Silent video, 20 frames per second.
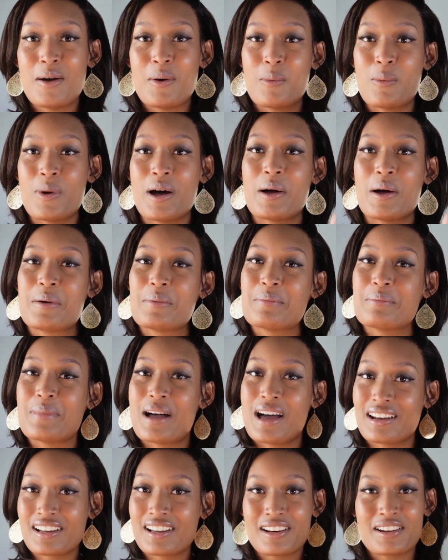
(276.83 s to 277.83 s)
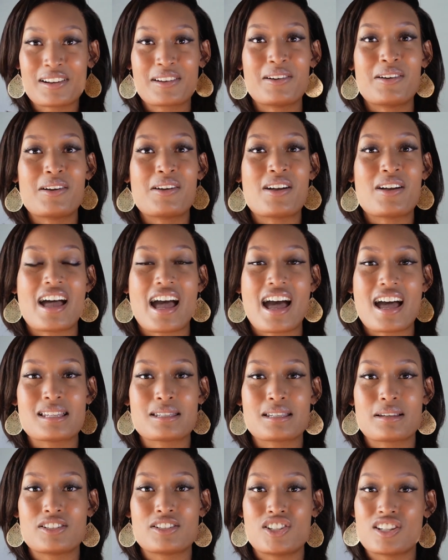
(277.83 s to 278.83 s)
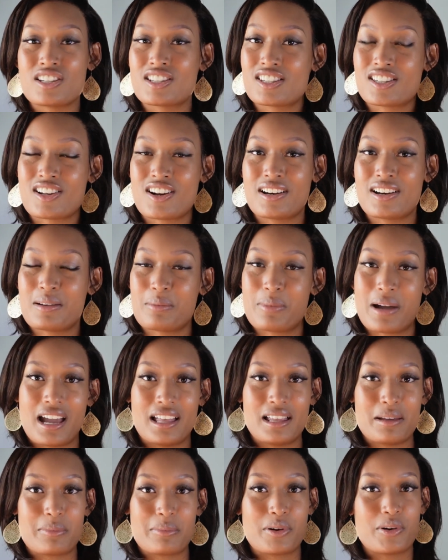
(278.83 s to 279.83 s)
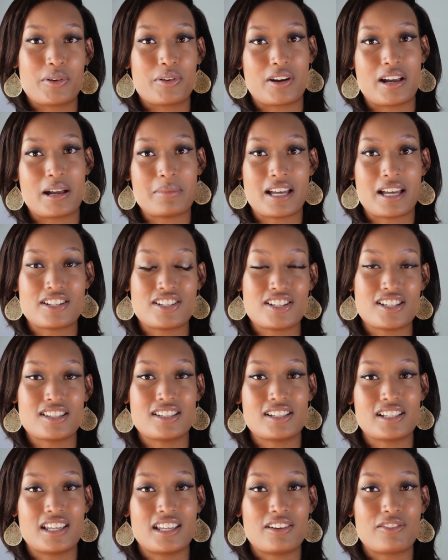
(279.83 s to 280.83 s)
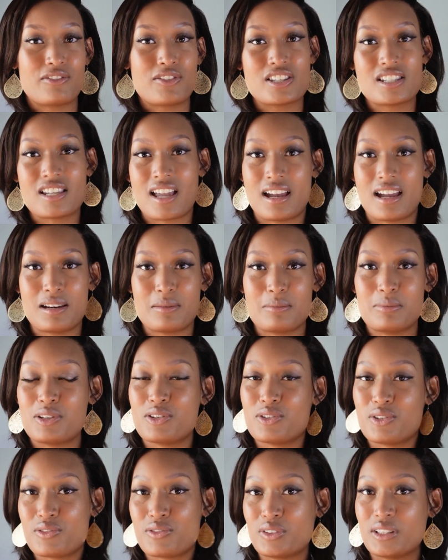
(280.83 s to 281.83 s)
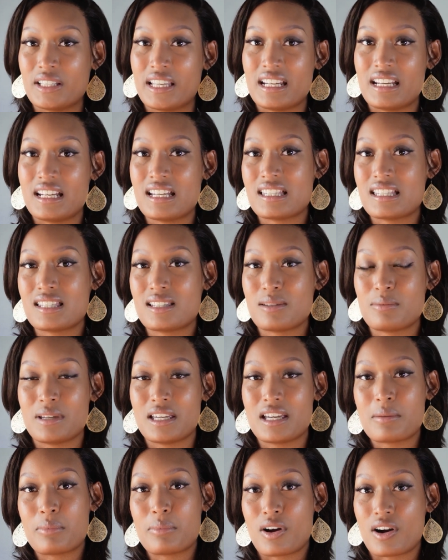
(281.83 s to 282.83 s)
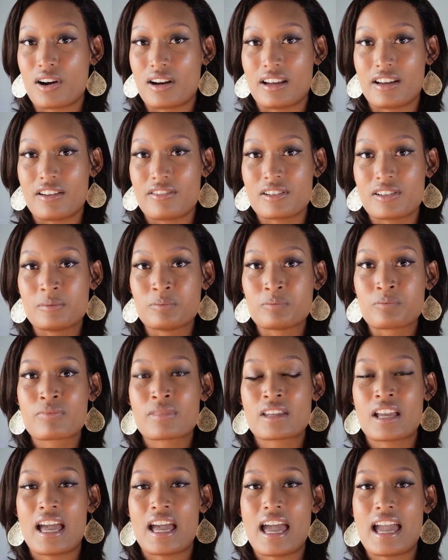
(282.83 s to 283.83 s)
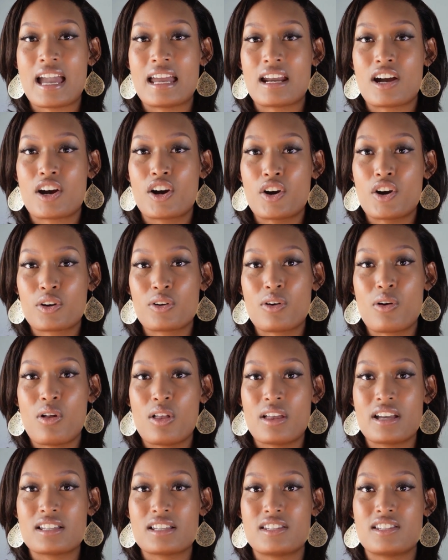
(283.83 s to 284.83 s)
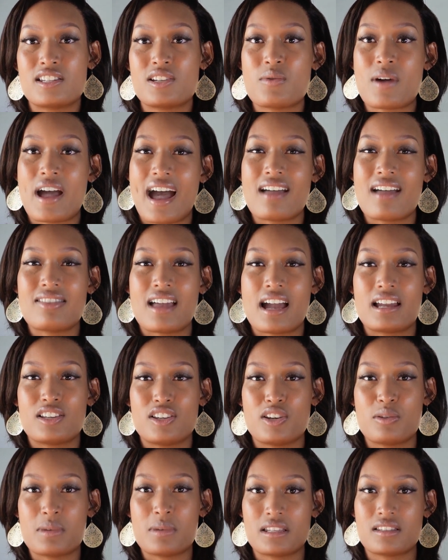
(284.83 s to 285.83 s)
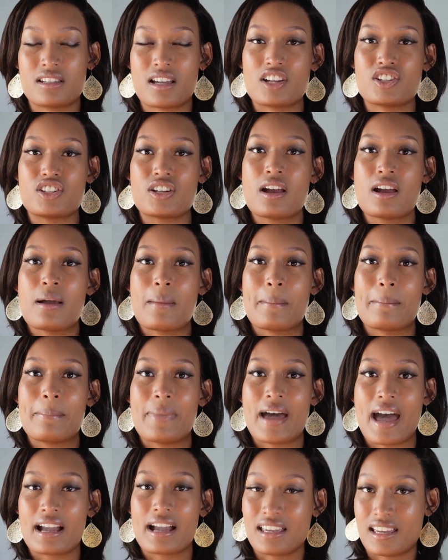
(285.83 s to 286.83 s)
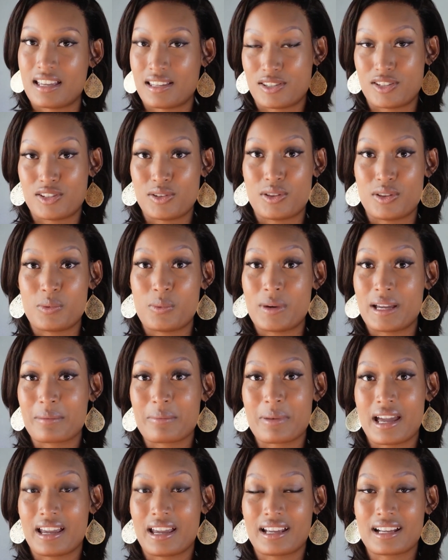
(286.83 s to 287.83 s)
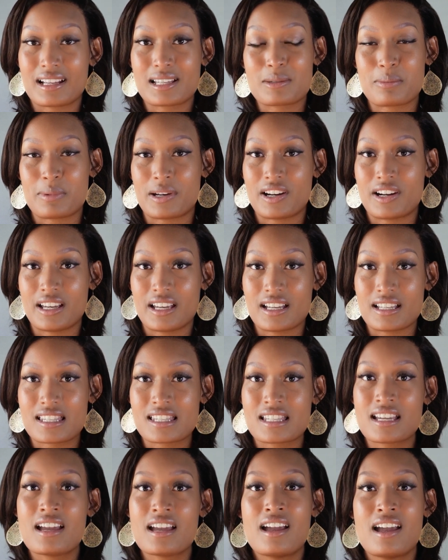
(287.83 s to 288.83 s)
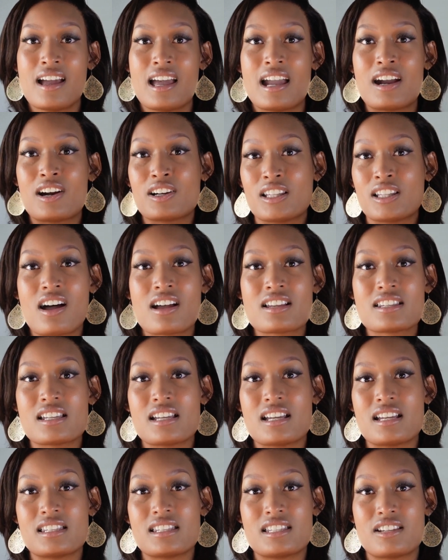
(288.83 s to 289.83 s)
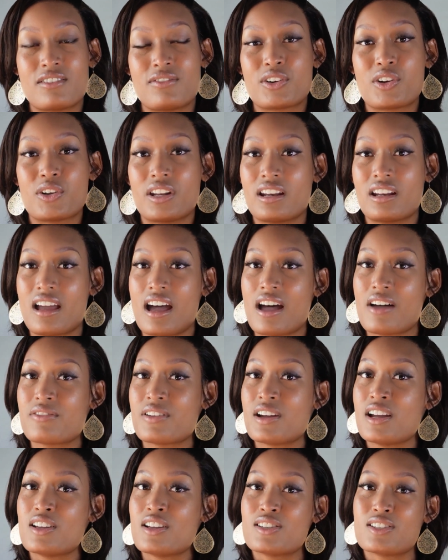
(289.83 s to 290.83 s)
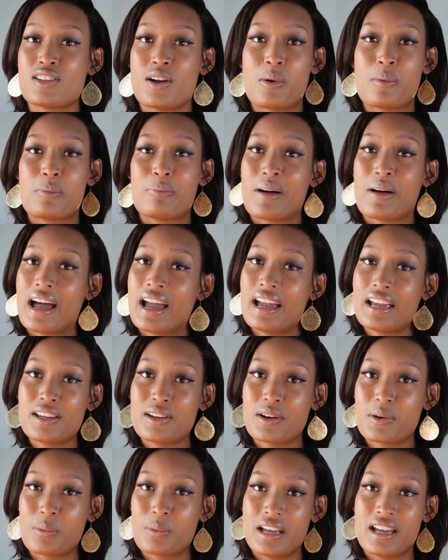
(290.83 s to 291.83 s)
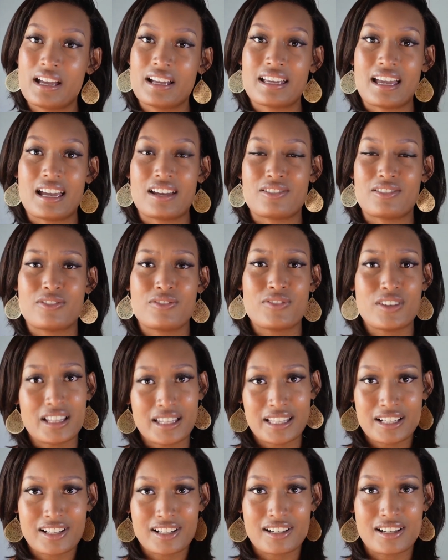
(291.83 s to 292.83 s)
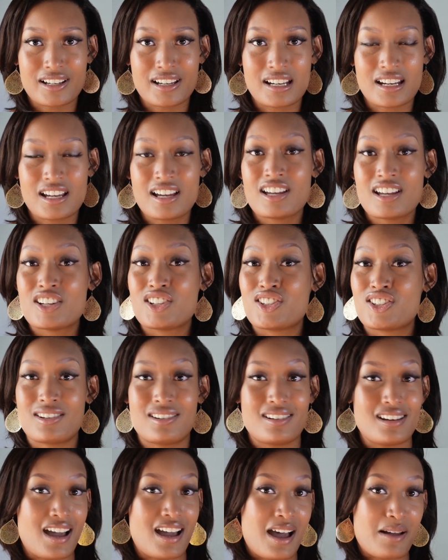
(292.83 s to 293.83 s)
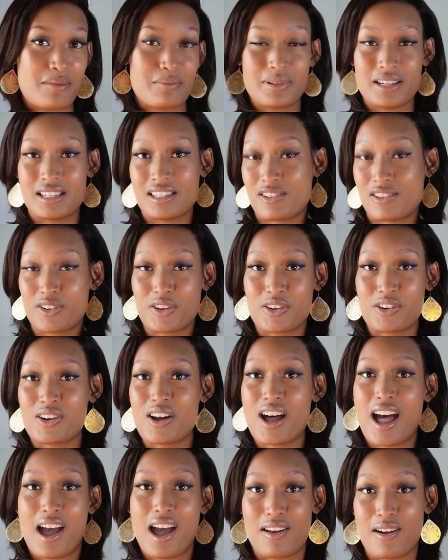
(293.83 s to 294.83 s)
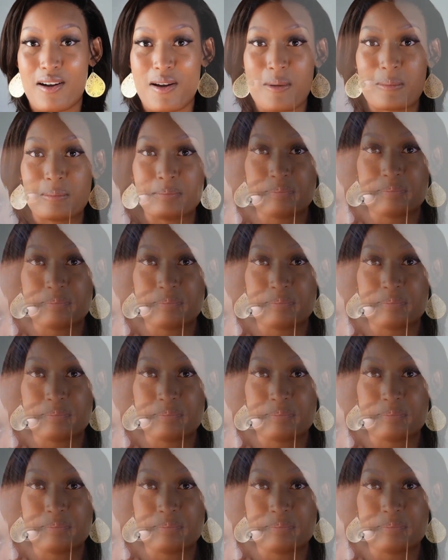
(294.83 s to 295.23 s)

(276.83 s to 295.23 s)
Well, Monica Nicole has just started a pilot program that she's looking for 10 beautiful ladies to be a part of, and her goal is to add that human touch back into the wig buying experience. Hair loss is difficult enough, so buying your wig and feeling good should not be difficult at all.